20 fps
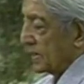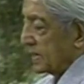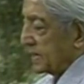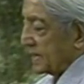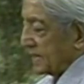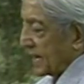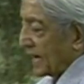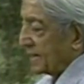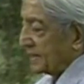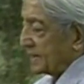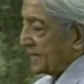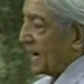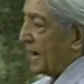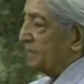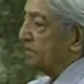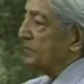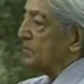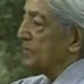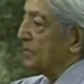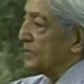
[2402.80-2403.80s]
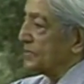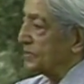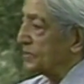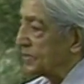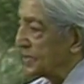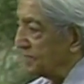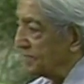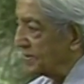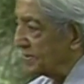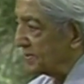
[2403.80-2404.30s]
it'll take time to
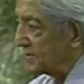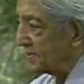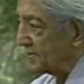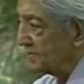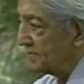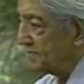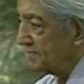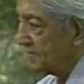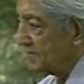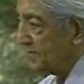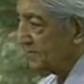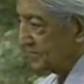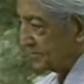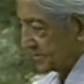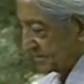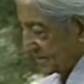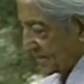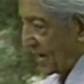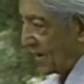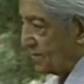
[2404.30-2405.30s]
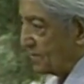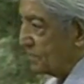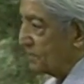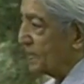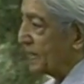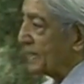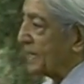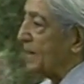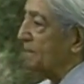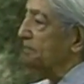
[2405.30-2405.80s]
achieve it, which is I'll
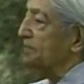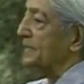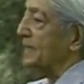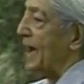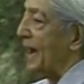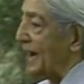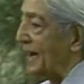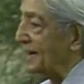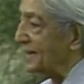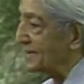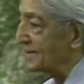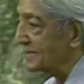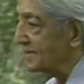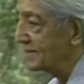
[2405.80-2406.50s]
become that.